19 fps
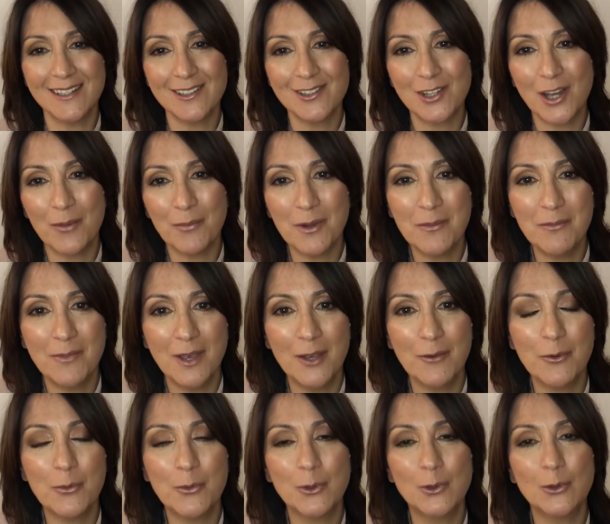next time we
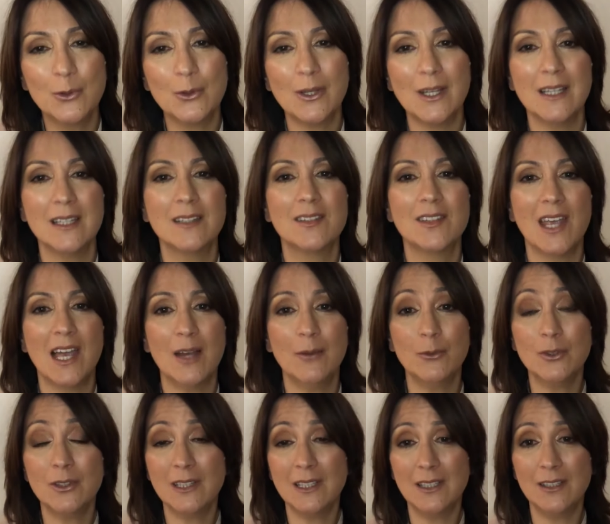meet, we will look at
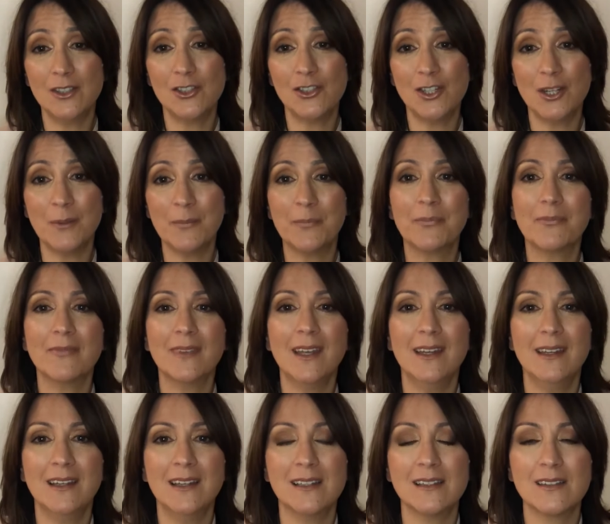downward leadership
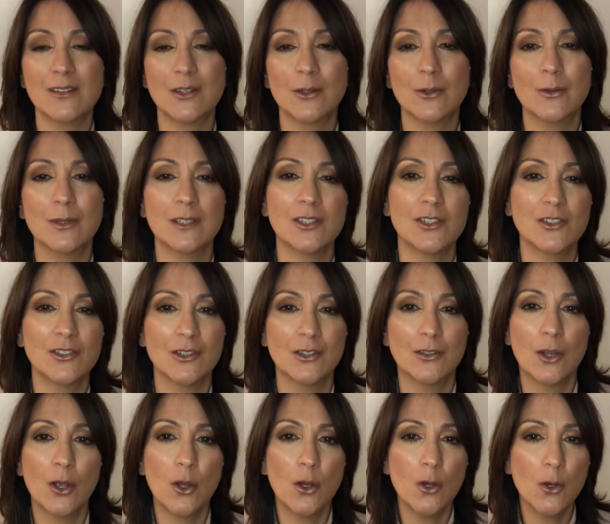and ask the
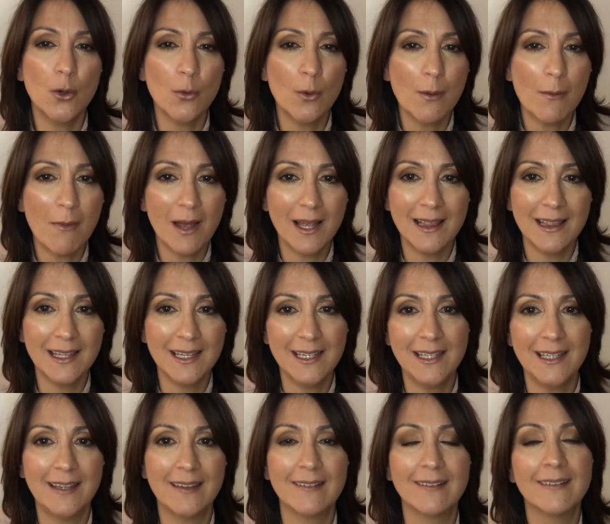question, who am I
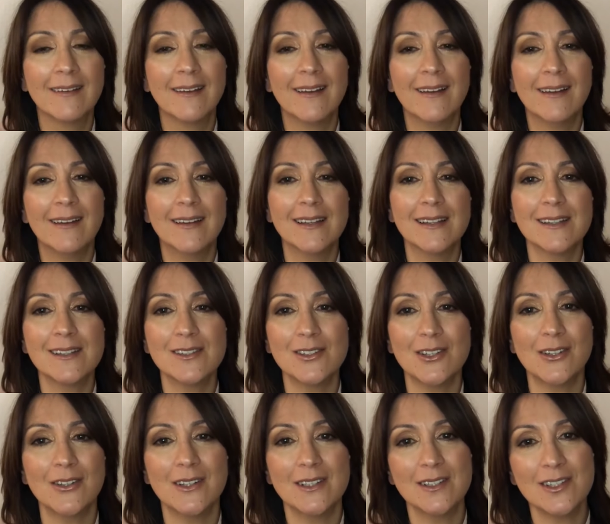leading?
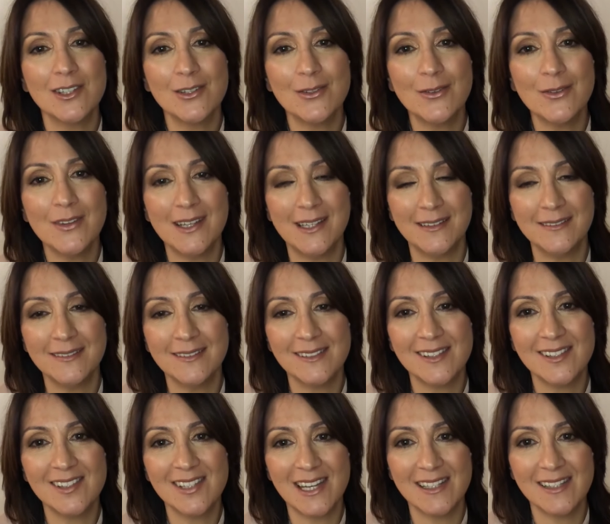So until then,
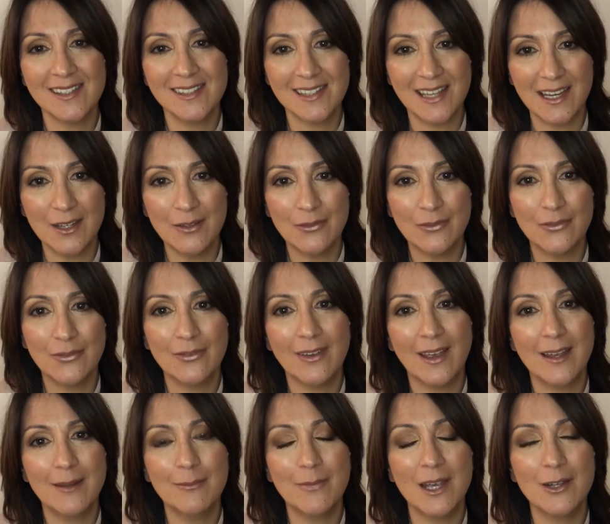stay safe
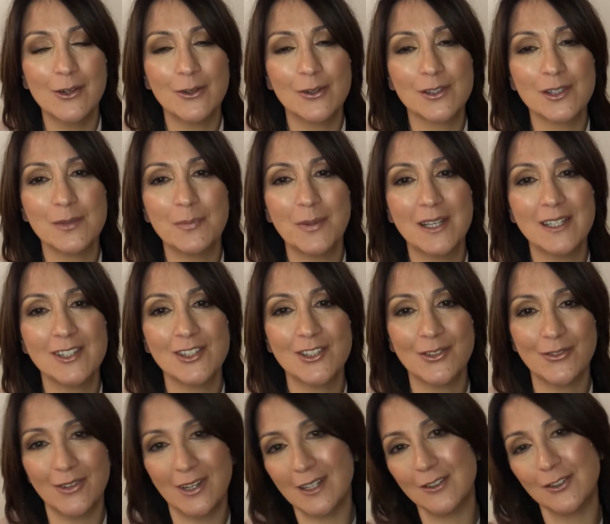and may God's peace
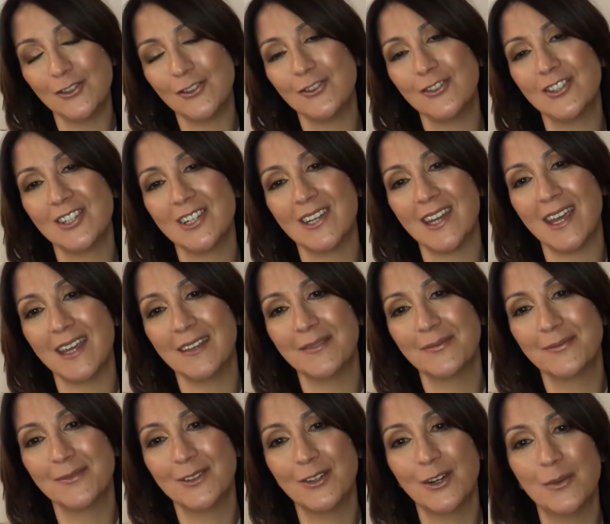surround you today.
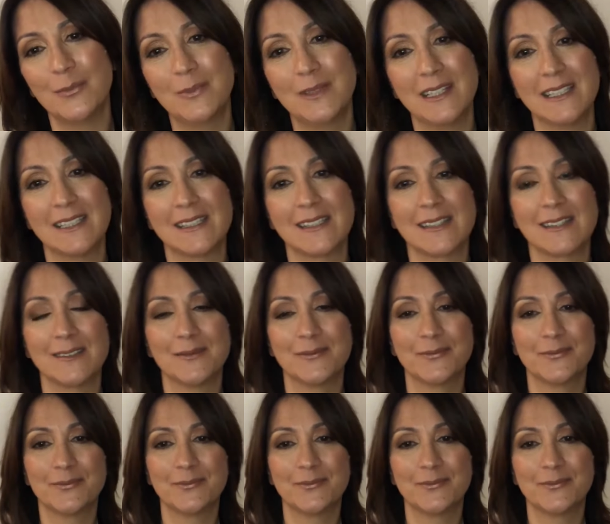God bless.